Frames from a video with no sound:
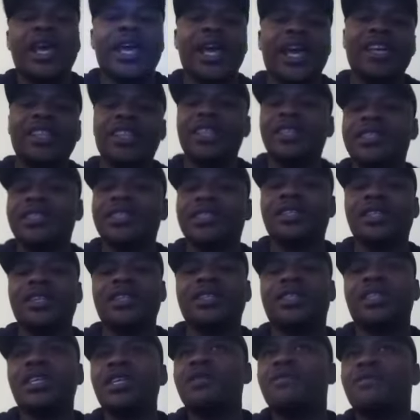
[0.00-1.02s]
and this isn't a
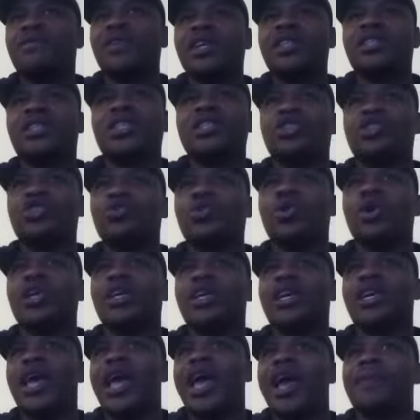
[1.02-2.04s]
defense that you want to
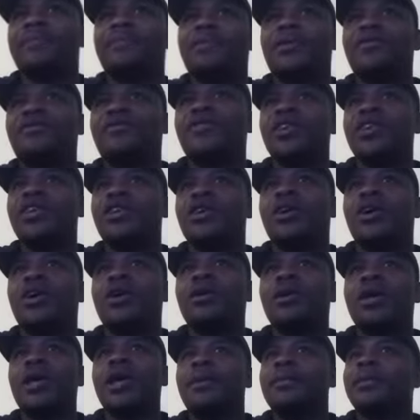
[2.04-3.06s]
get happy feet on